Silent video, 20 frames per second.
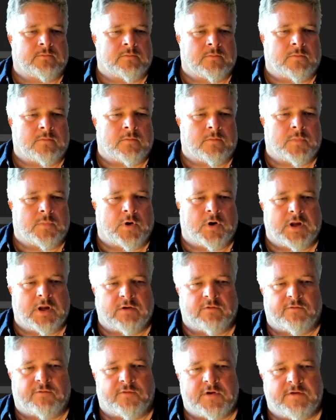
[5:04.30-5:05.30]
But in
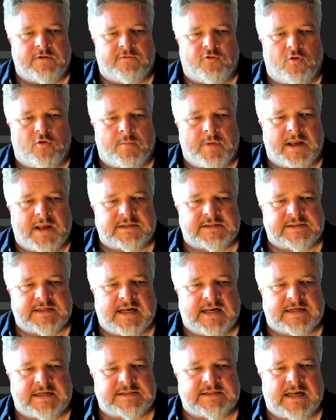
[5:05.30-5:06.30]
free format,
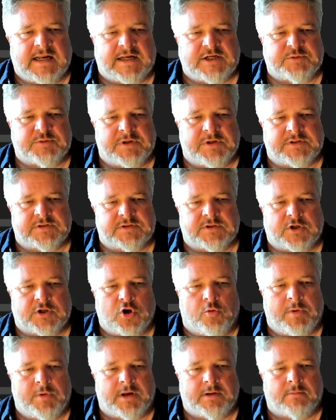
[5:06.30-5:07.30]
slash slash means it's a
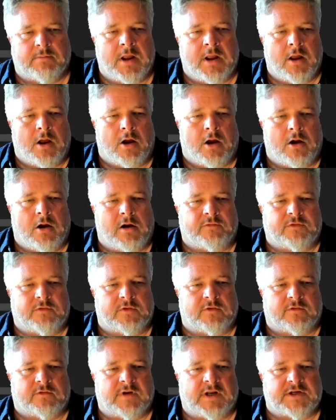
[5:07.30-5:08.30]
comment. After the
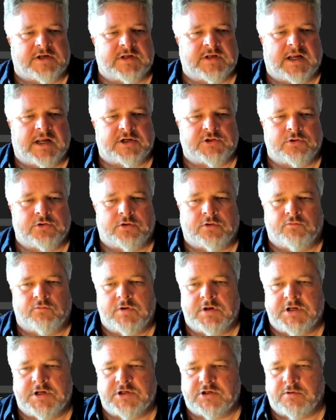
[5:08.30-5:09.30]
slash slash, you can really
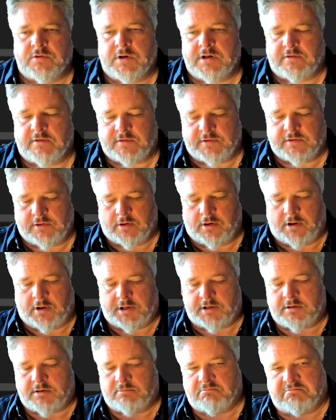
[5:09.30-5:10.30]
do anything you like.
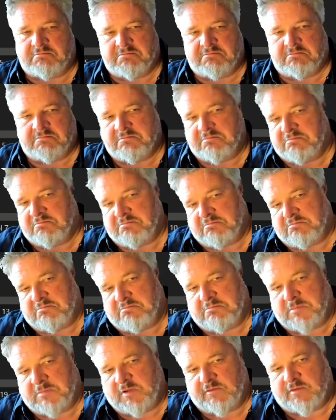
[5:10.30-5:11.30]

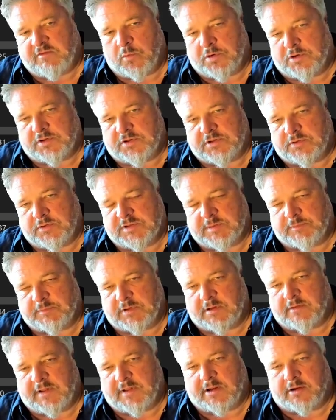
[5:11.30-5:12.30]
If I wanted to do something like
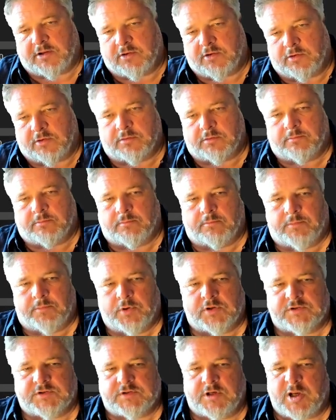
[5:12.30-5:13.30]
that, I could.
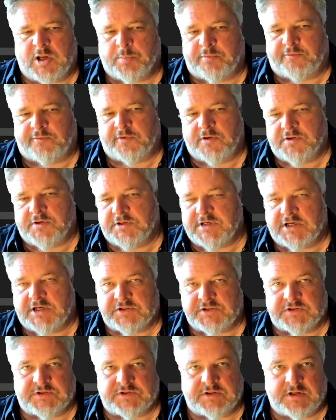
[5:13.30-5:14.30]
Personally, I prefer the dashes
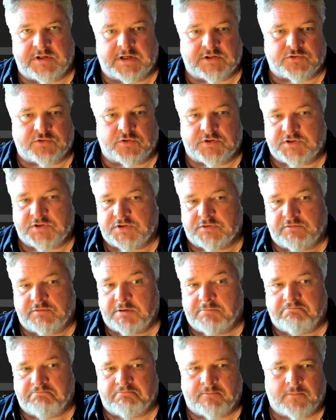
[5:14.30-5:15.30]
to the asterisks, right?
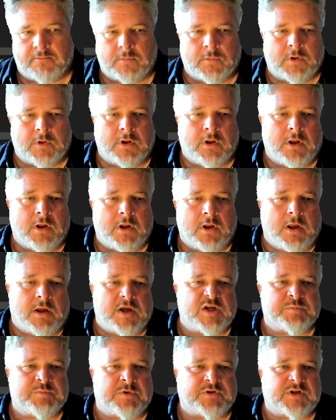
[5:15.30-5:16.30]
Here's
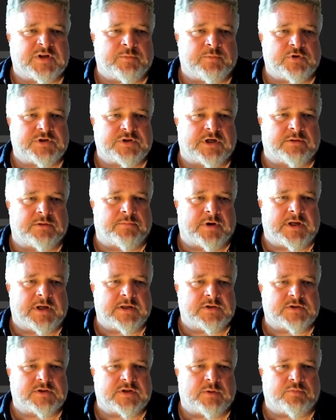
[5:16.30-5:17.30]
my subroutine. Begin
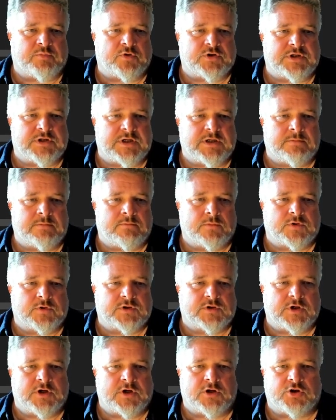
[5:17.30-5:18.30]
subroutine,
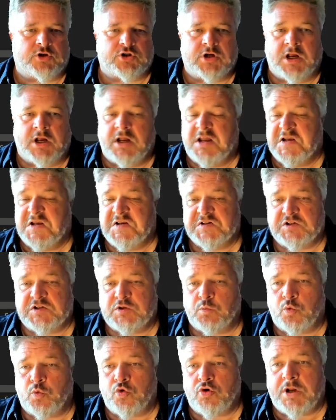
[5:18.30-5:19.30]
search. Just a
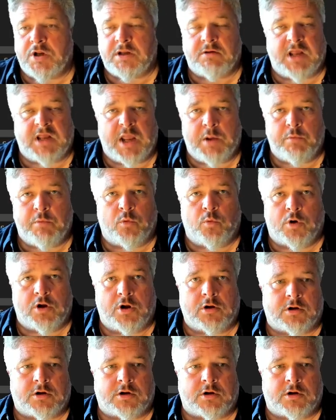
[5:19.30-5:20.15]
warning, it will work.